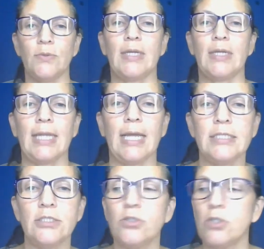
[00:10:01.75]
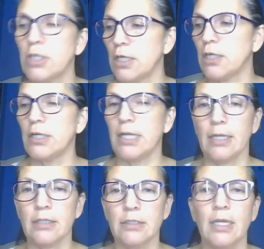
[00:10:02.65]
the class so you can
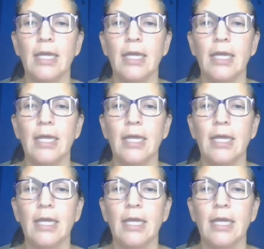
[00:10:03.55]
connect.